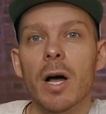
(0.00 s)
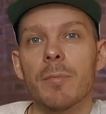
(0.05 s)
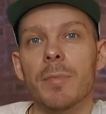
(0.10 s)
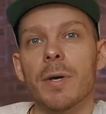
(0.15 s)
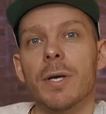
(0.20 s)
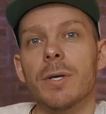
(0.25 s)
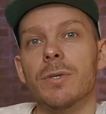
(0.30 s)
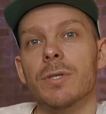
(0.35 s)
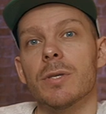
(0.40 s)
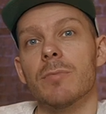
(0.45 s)
I'll
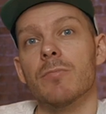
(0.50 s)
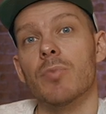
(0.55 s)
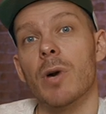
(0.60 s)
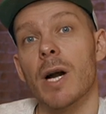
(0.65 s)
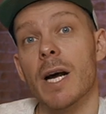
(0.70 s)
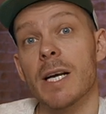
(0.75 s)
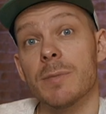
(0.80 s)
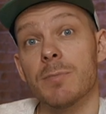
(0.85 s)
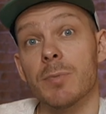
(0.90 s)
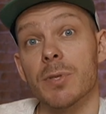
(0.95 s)
be using
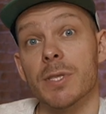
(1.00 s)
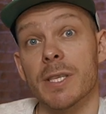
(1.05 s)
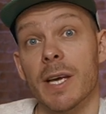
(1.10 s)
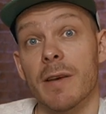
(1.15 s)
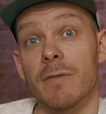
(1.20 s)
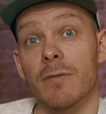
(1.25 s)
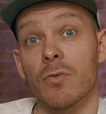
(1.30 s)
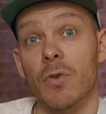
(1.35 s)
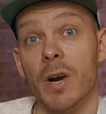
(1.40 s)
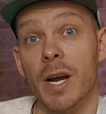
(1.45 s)
price per
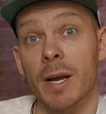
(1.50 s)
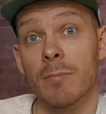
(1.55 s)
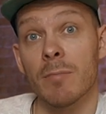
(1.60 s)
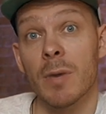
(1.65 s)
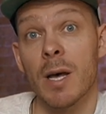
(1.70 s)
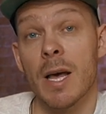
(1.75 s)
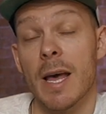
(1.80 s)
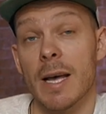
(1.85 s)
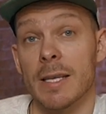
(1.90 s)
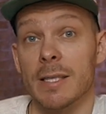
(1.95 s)
save gram
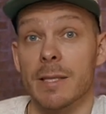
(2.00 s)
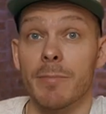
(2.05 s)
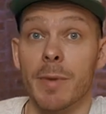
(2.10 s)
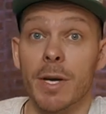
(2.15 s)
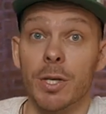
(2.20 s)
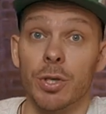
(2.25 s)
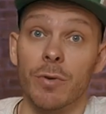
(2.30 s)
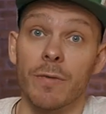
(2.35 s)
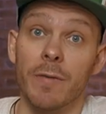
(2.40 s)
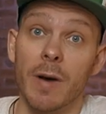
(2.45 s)
as a
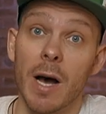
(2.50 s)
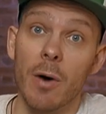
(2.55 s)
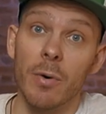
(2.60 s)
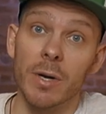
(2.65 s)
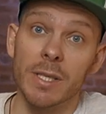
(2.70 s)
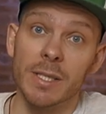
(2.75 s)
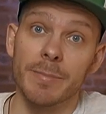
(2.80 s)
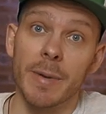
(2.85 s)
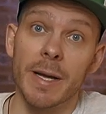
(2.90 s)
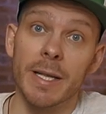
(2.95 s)
measure of how
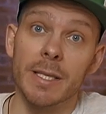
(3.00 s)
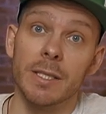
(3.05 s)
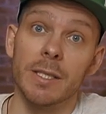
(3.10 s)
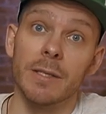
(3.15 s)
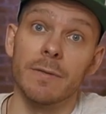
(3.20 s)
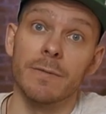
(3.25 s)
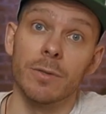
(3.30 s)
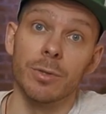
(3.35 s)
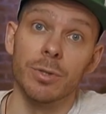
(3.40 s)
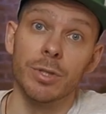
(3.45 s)

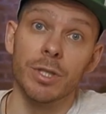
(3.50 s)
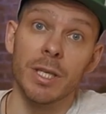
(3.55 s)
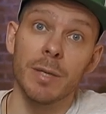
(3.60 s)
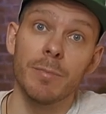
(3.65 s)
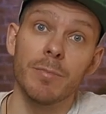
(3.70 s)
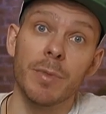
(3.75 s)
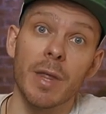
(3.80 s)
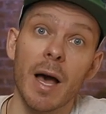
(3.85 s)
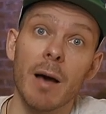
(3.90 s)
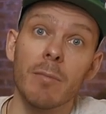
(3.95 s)
expensive or
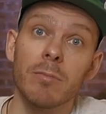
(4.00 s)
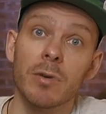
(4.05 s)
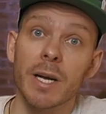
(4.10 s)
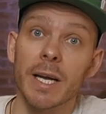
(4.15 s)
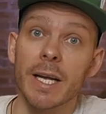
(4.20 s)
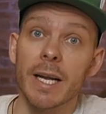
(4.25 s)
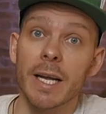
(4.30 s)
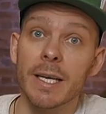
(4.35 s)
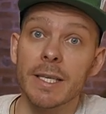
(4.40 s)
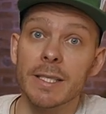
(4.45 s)
cheap the
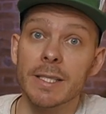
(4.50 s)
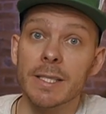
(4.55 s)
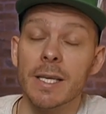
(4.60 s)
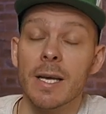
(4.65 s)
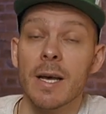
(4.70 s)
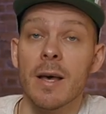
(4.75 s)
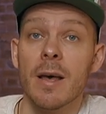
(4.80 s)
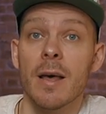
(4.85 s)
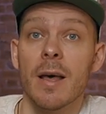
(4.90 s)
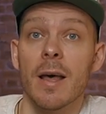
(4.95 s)
upgrade is.
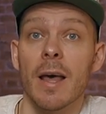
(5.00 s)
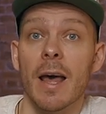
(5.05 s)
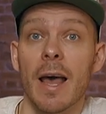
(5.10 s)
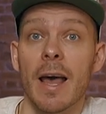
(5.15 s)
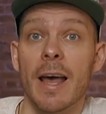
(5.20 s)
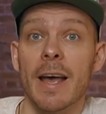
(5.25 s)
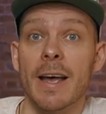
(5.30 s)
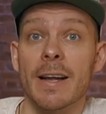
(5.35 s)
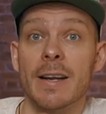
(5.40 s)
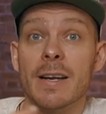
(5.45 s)

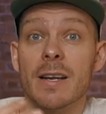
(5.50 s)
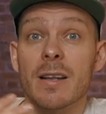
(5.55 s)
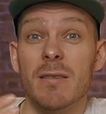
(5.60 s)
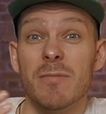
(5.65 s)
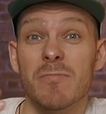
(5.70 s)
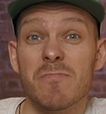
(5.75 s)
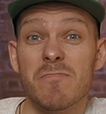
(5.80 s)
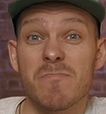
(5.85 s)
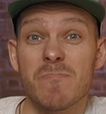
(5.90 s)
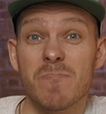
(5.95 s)
And
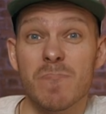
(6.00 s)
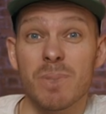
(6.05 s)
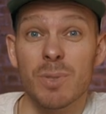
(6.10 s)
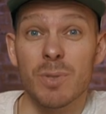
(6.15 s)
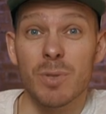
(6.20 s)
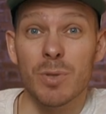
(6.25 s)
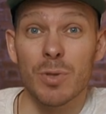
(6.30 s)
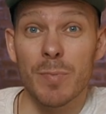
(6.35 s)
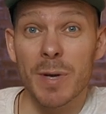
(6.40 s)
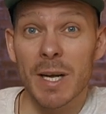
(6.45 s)

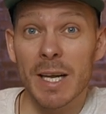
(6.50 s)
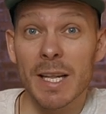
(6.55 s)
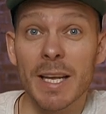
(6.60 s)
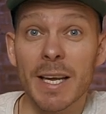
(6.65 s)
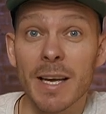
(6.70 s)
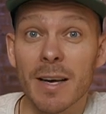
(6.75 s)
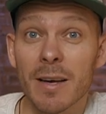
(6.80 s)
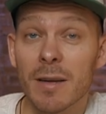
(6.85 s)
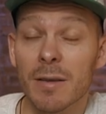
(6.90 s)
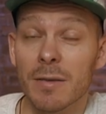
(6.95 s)
to be
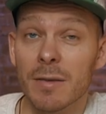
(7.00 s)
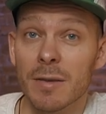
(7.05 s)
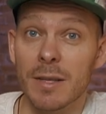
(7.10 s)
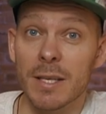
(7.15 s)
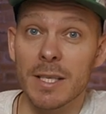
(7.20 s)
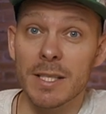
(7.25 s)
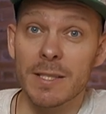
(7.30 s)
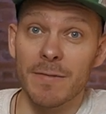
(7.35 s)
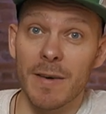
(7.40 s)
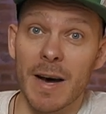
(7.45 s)
clear,
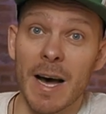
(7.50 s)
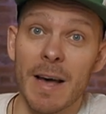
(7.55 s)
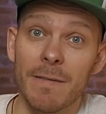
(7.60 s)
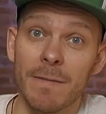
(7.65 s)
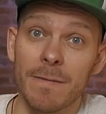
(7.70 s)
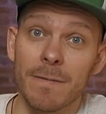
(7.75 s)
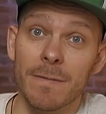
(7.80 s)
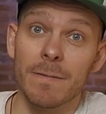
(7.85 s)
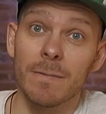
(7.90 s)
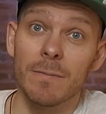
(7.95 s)
these
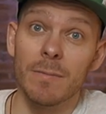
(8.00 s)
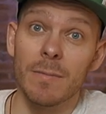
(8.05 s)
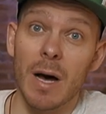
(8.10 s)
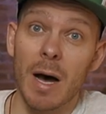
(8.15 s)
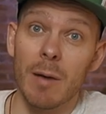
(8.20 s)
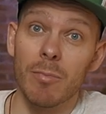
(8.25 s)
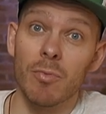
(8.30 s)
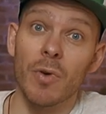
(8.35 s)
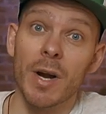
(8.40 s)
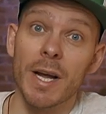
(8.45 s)
five
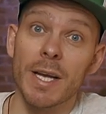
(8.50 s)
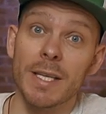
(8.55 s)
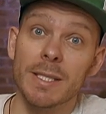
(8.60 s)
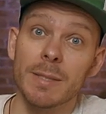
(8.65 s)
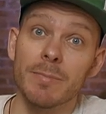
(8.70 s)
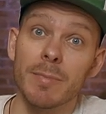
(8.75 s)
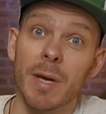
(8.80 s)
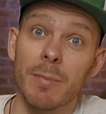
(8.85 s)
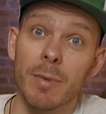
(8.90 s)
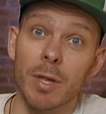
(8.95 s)

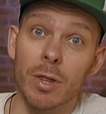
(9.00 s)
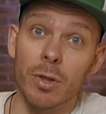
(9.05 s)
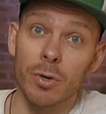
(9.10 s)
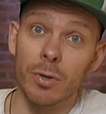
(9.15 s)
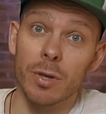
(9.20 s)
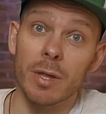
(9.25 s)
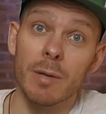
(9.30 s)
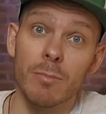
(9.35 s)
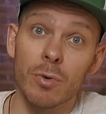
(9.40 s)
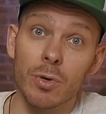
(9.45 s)
upgrades maybe
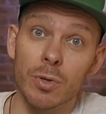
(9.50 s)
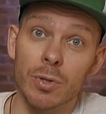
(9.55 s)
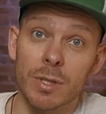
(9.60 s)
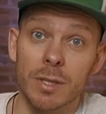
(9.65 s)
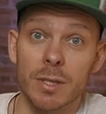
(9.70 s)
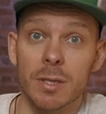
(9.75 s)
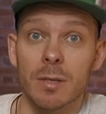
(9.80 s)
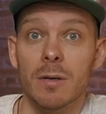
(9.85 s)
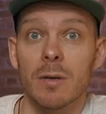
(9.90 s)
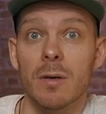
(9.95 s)
not the
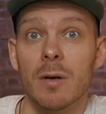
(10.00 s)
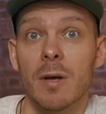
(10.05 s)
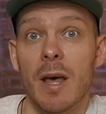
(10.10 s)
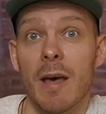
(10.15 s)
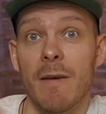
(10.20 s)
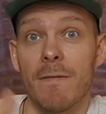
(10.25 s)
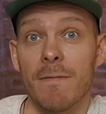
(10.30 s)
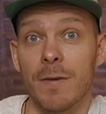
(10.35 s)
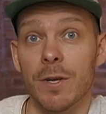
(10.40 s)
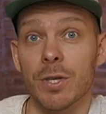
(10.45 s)
most
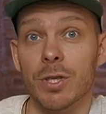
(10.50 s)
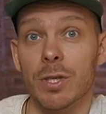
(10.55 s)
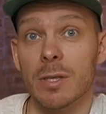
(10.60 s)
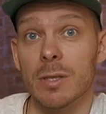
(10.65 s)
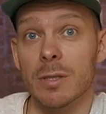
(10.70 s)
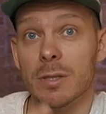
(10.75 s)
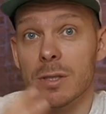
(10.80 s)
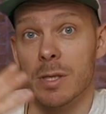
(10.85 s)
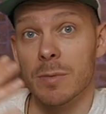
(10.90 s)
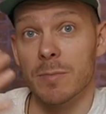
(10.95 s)
efficient
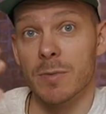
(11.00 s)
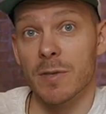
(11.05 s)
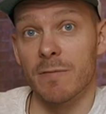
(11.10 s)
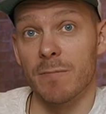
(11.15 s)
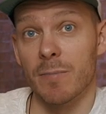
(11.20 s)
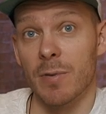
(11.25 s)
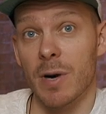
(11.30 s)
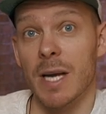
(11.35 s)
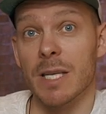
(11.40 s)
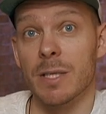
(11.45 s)
in terms
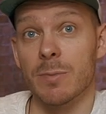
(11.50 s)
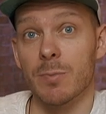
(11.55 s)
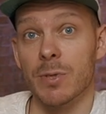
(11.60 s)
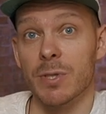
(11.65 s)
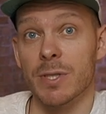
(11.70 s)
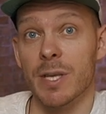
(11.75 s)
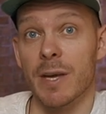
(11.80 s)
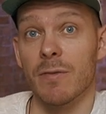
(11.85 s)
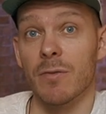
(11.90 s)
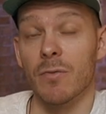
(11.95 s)
of price per
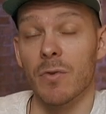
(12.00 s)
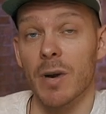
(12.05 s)
save